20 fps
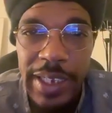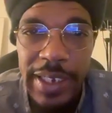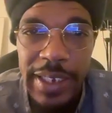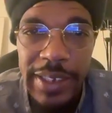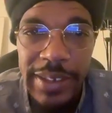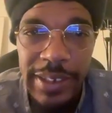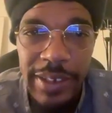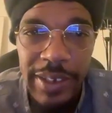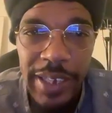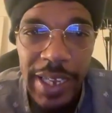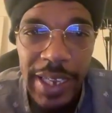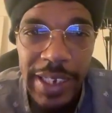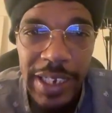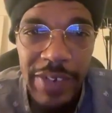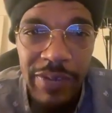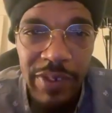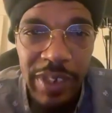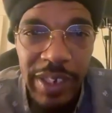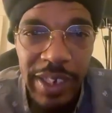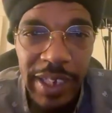Let's say you had
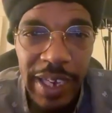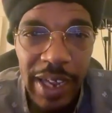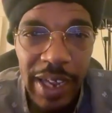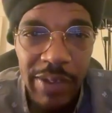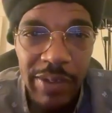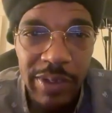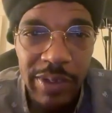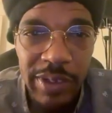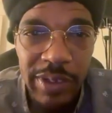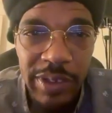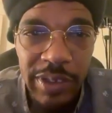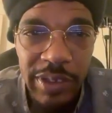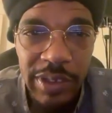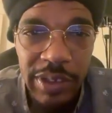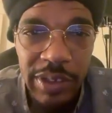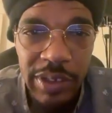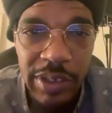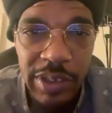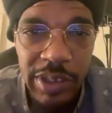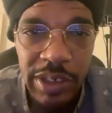different accounts.
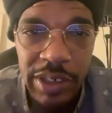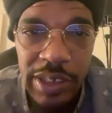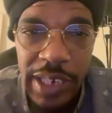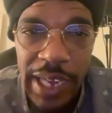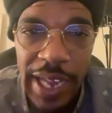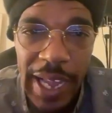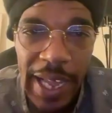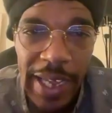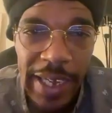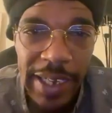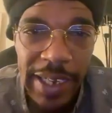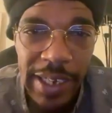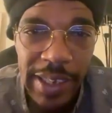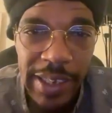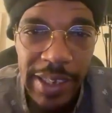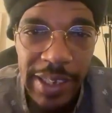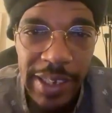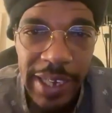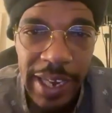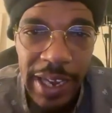You can add
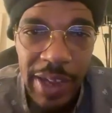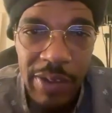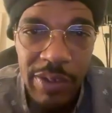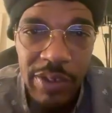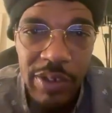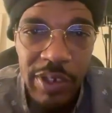another account.